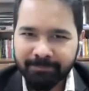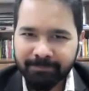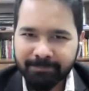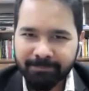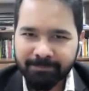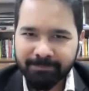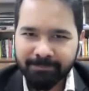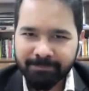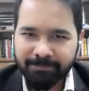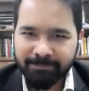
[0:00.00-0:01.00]

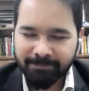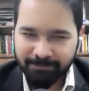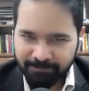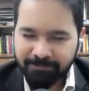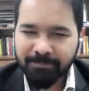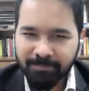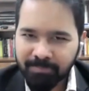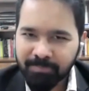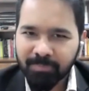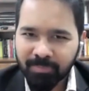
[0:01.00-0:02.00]

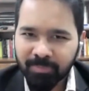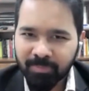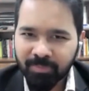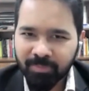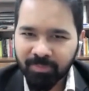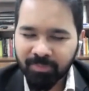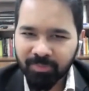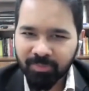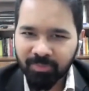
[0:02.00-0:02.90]
The person shown says nothing.